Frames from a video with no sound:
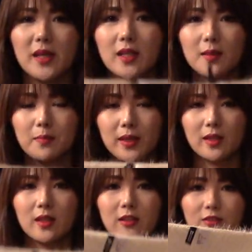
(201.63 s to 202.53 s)
make it
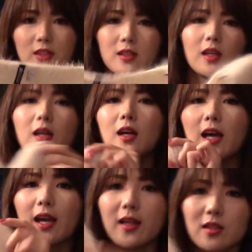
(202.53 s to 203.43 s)
bigger even.
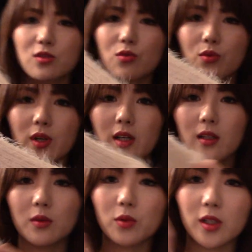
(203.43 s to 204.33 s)
And it's
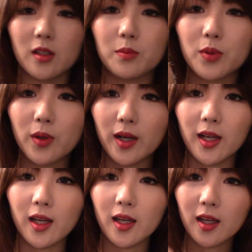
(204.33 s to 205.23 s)
really, really
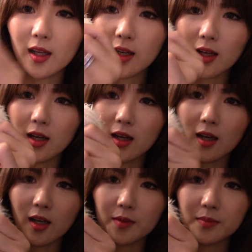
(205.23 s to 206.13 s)
pretty.
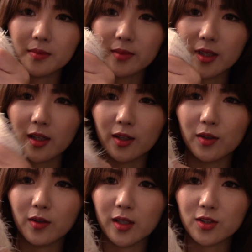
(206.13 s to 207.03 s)
As
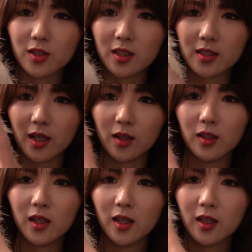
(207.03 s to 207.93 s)
you can
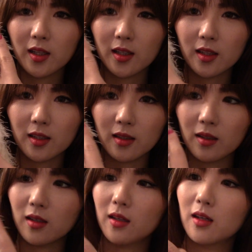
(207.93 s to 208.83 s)
tell,
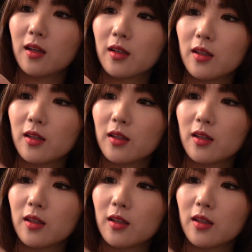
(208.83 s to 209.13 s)
the,